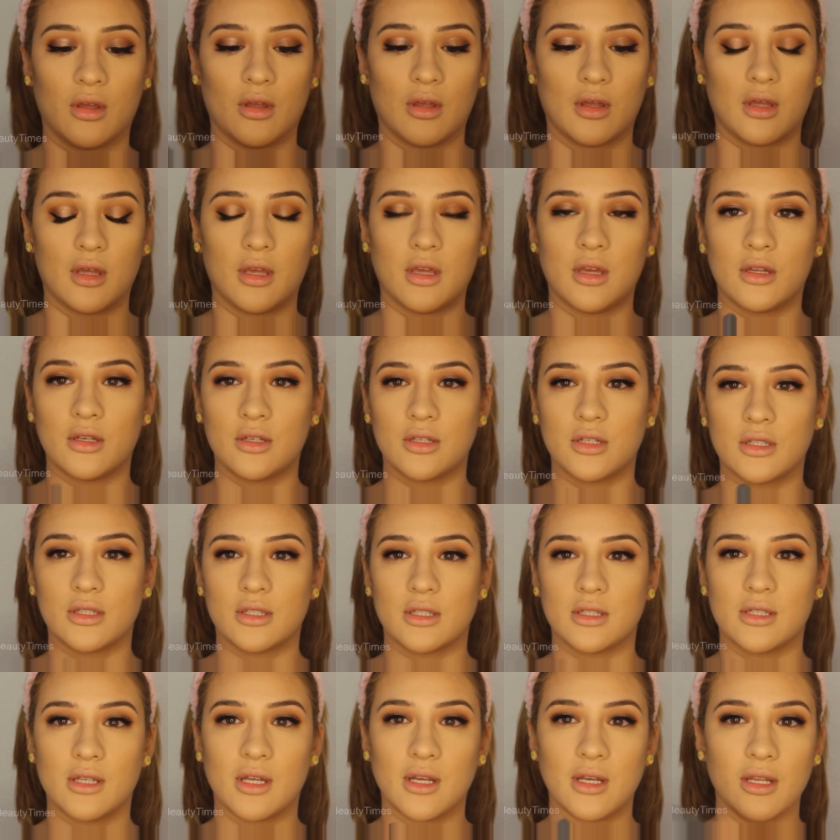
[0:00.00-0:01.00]
And just the
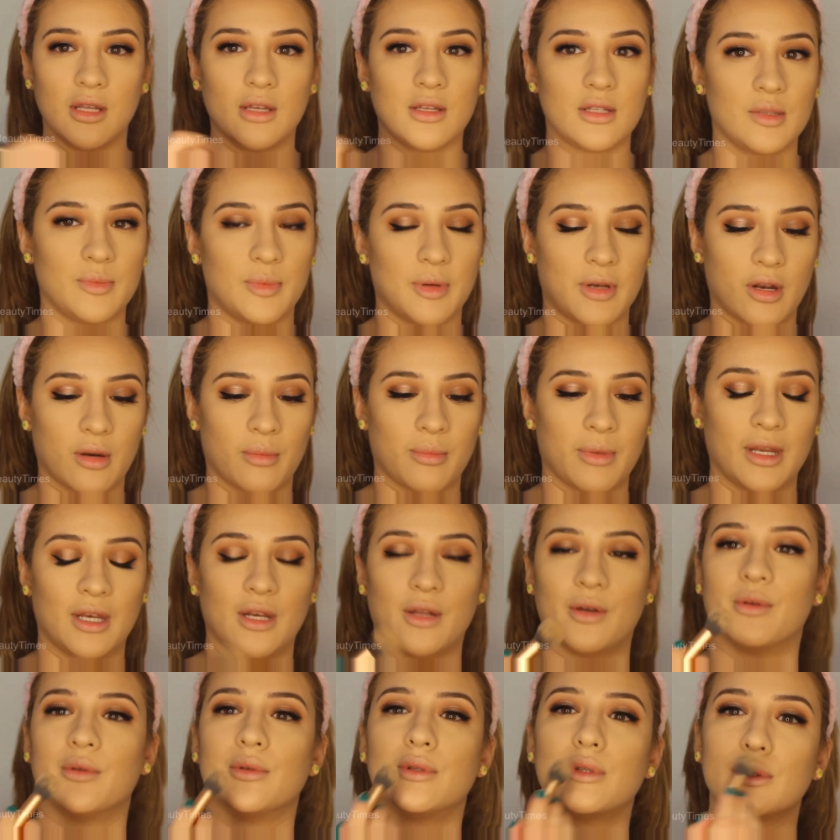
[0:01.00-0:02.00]
tiniest bit on my
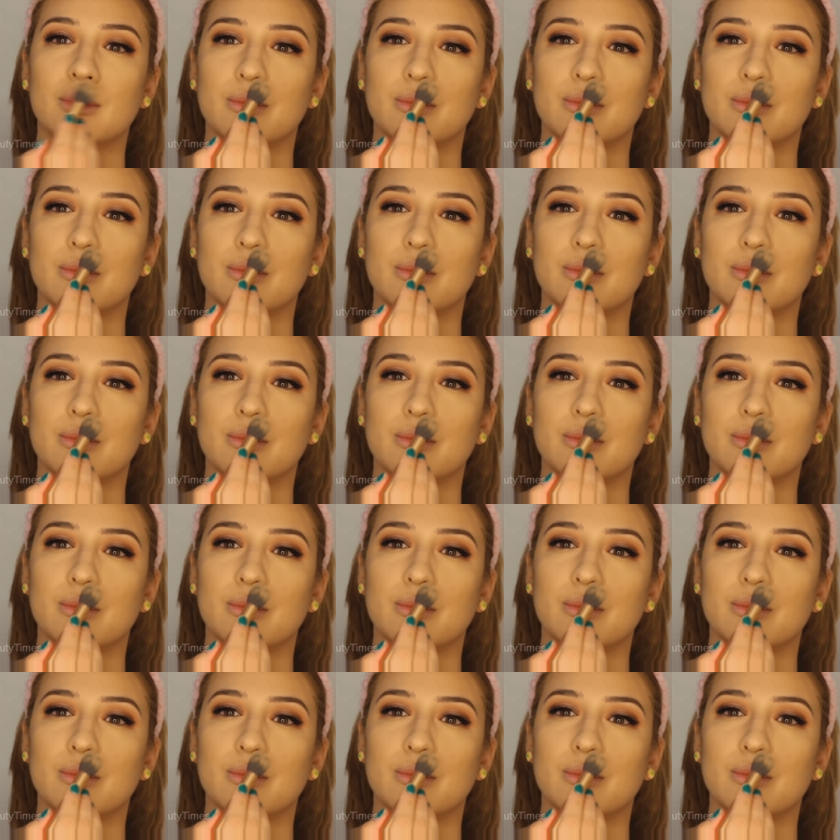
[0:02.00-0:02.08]
nose.